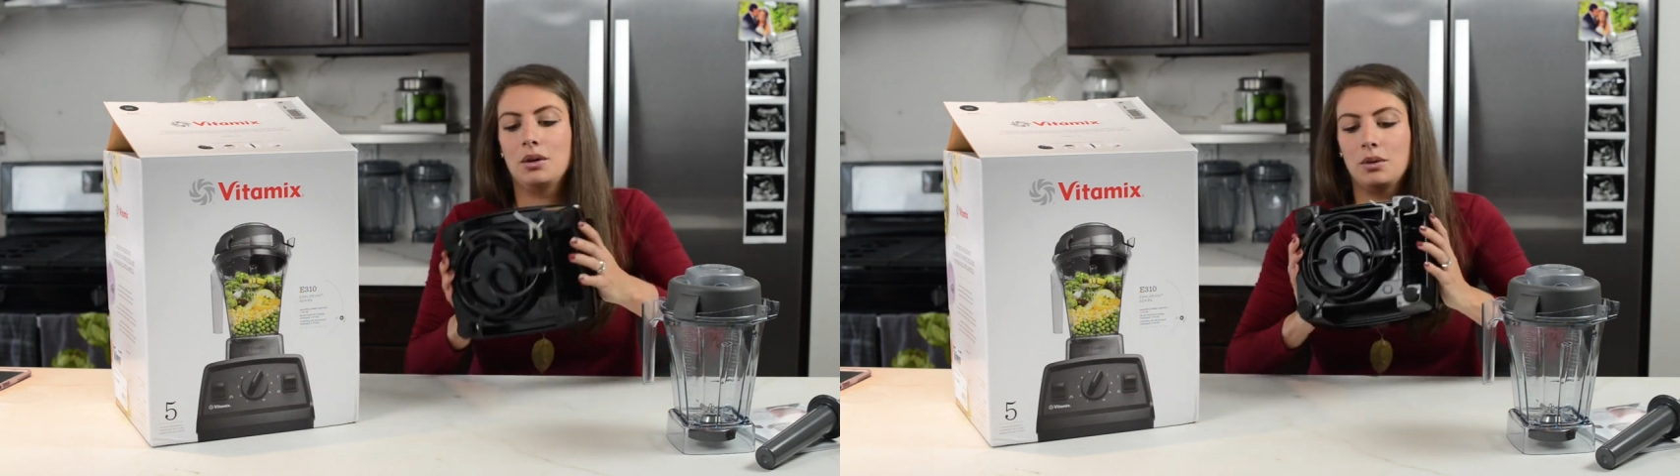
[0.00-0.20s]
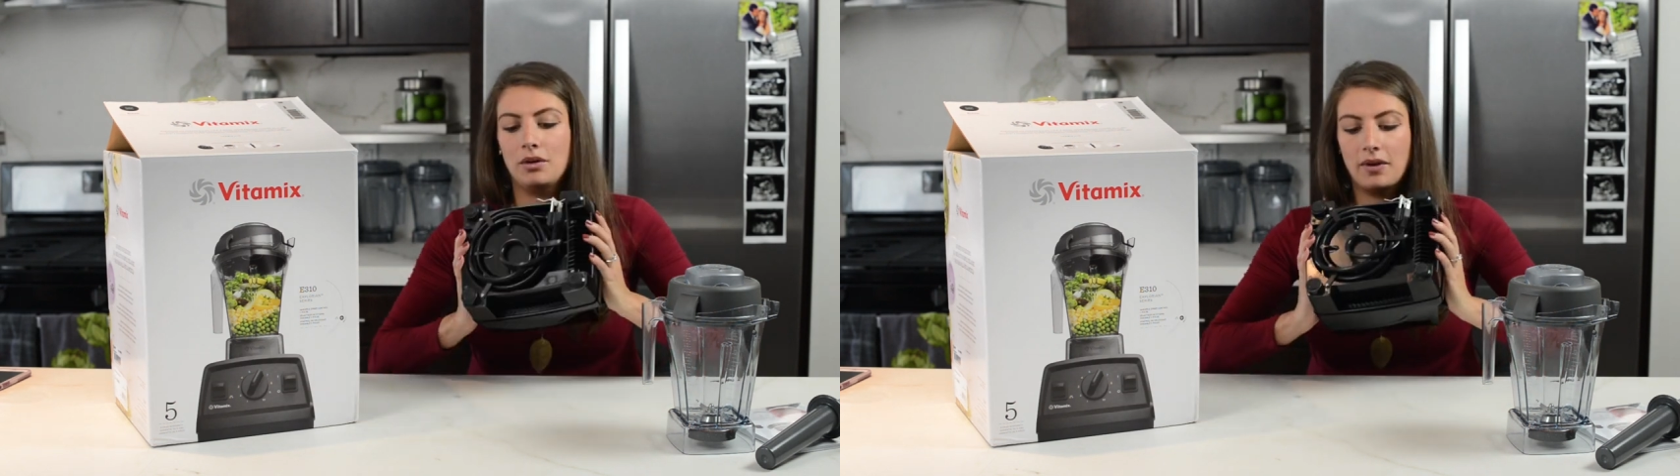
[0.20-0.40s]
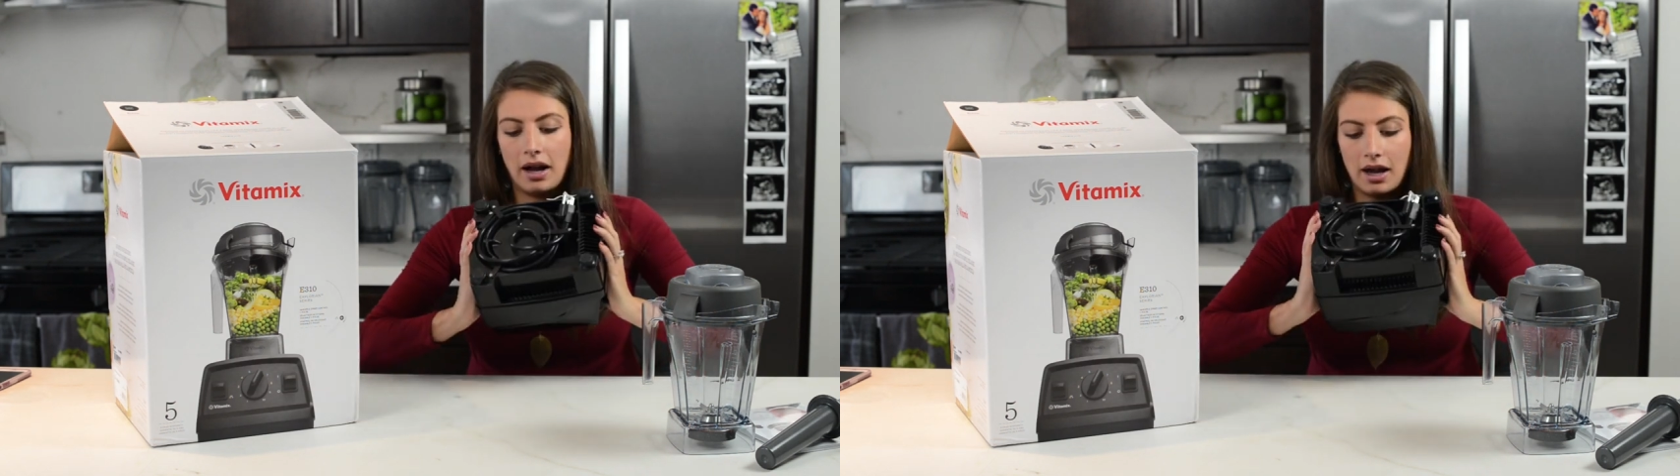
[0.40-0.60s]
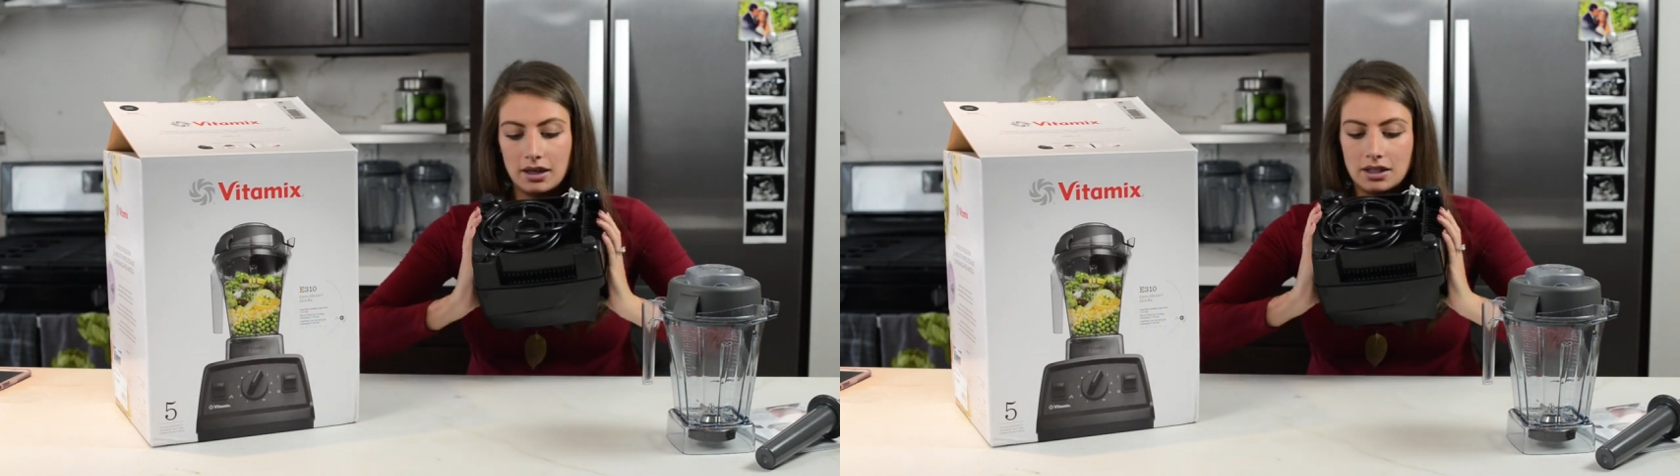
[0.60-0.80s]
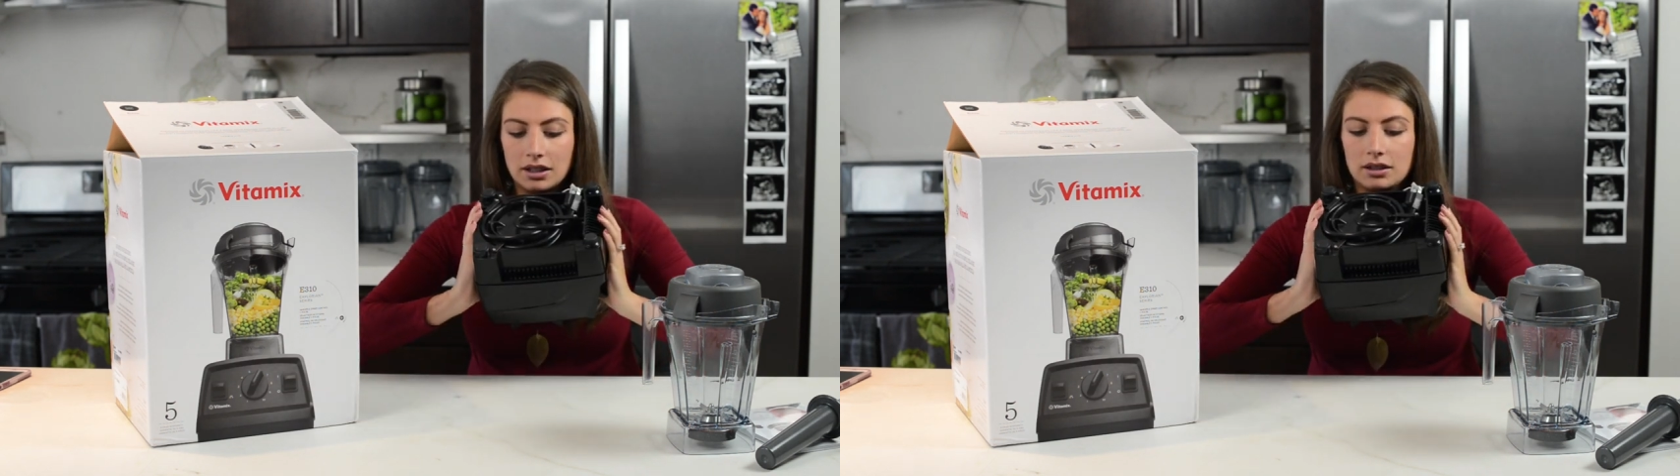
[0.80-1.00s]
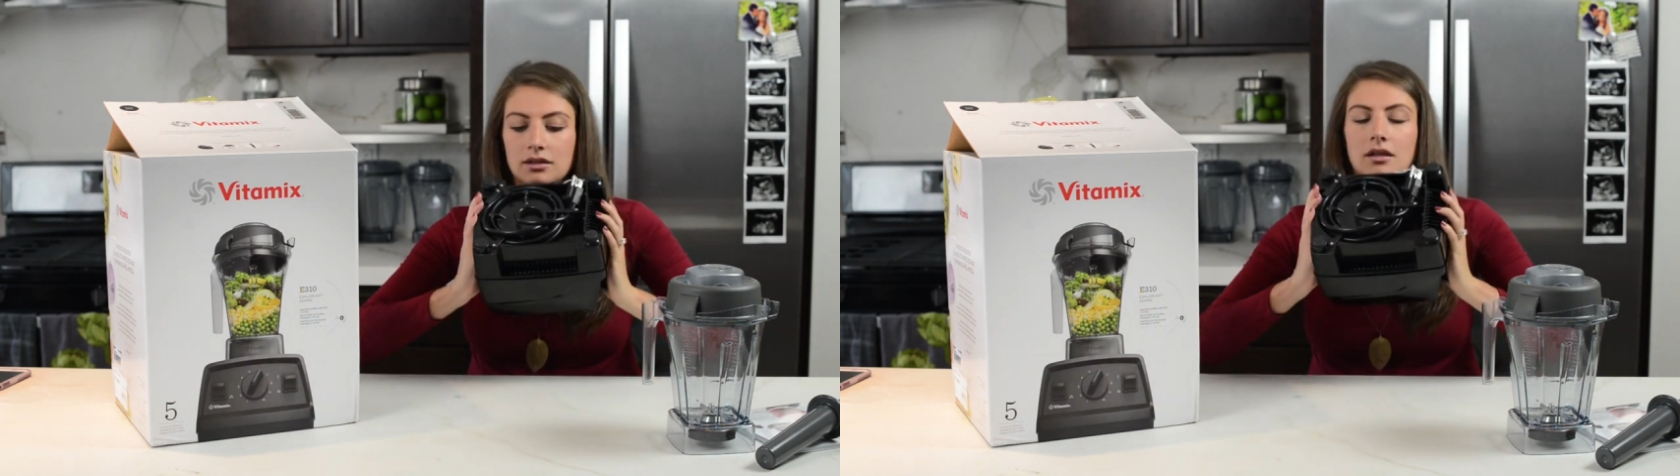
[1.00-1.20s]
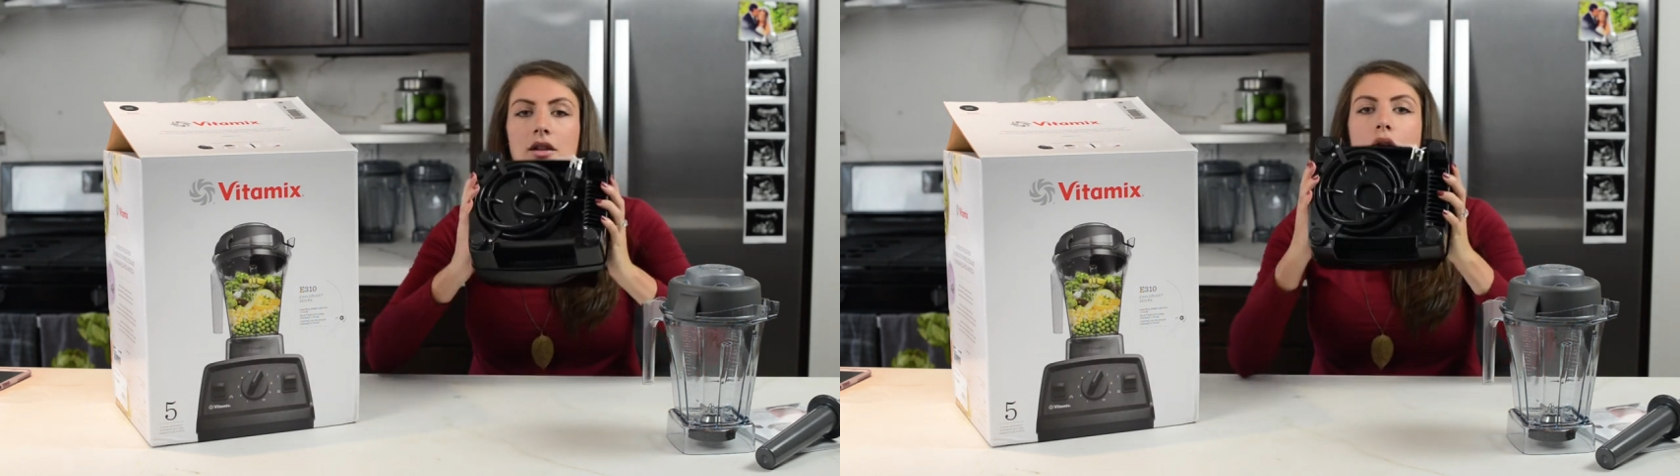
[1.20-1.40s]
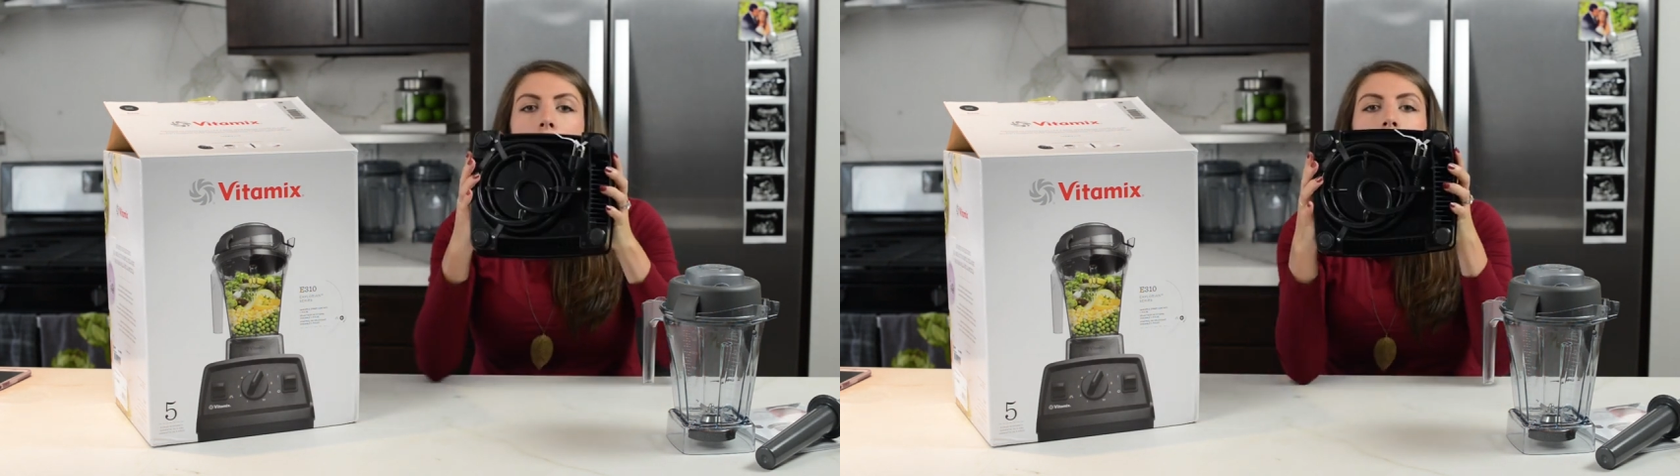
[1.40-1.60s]
We've got
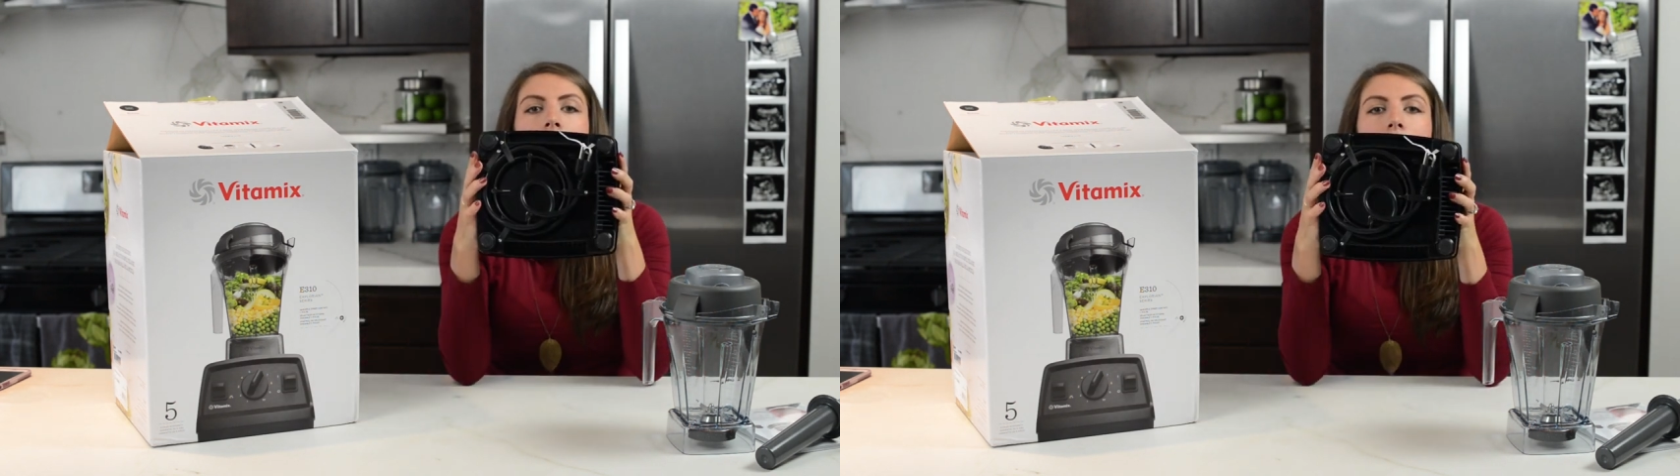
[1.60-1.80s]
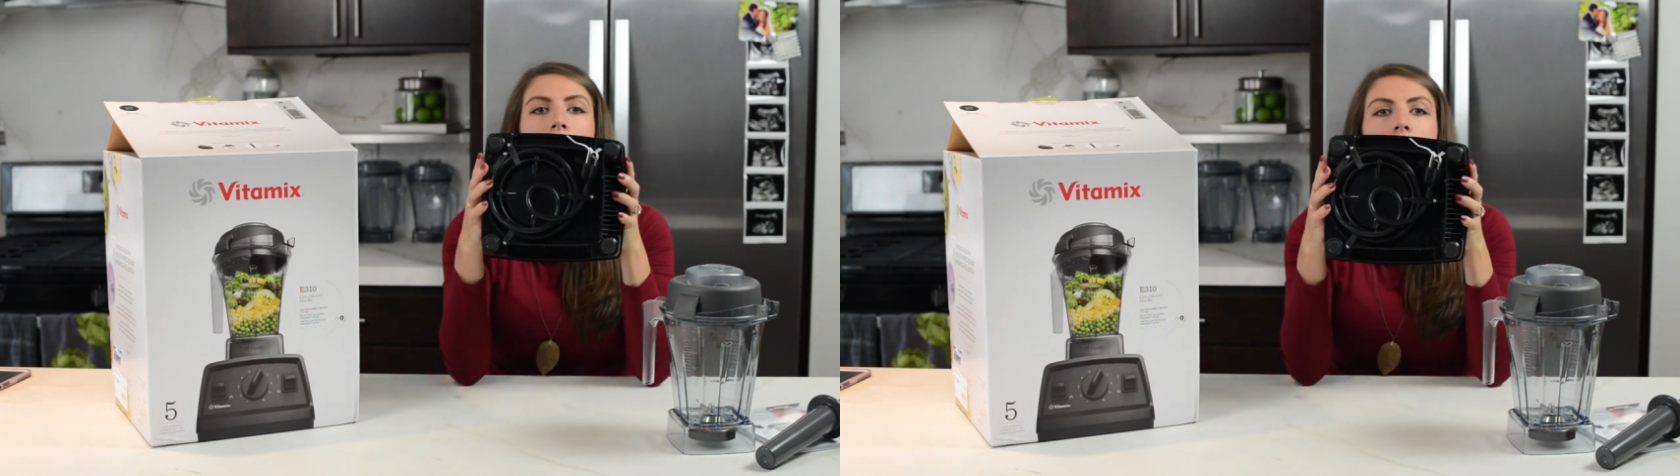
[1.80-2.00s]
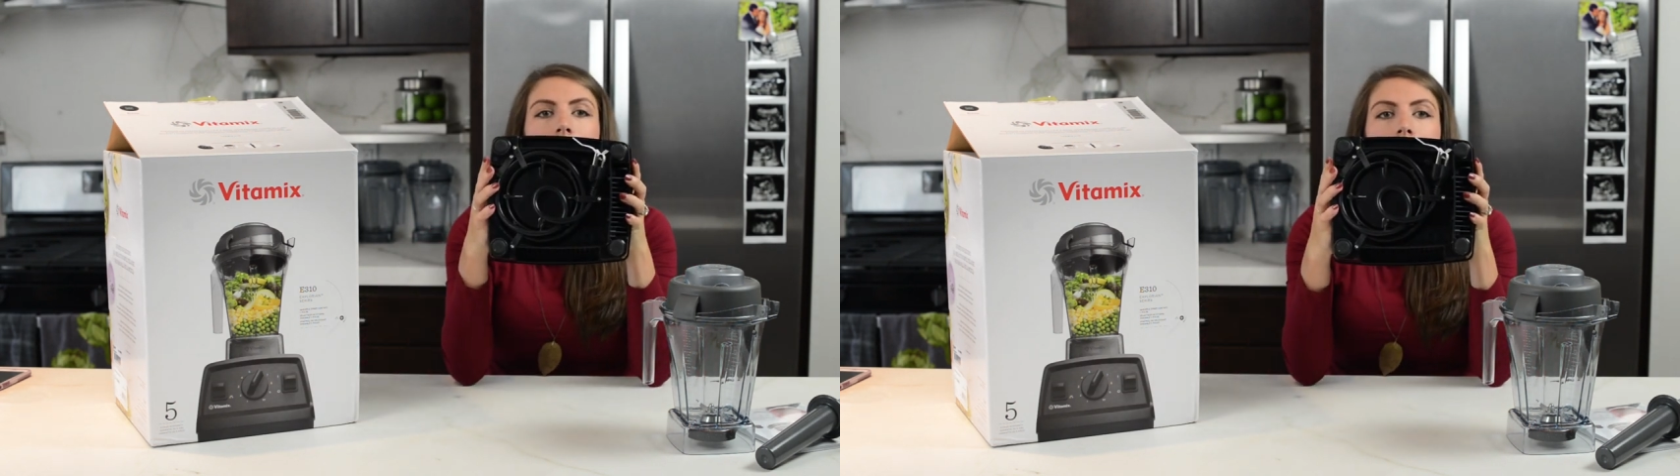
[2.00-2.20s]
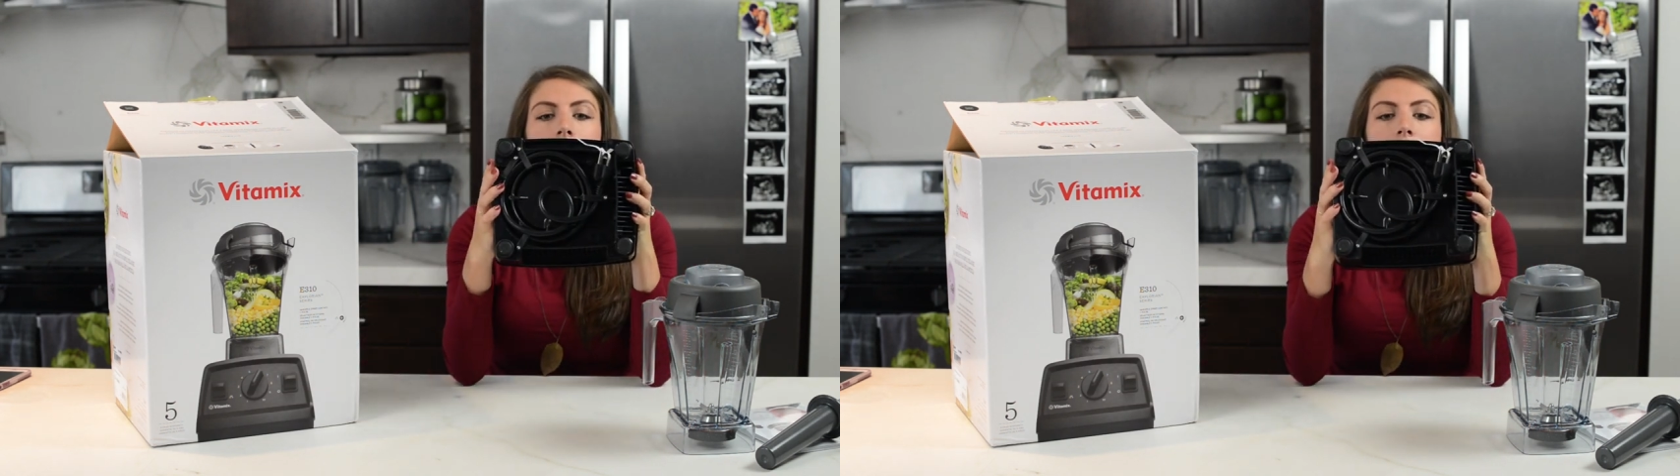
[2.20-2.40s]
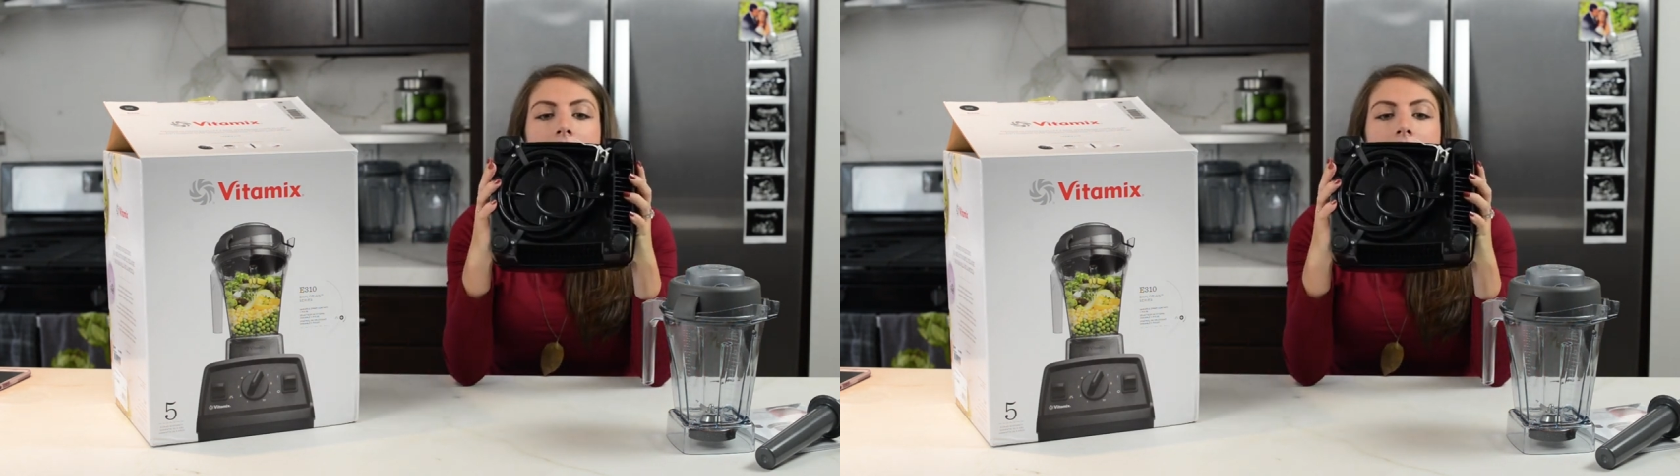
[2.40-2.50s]
the coil roll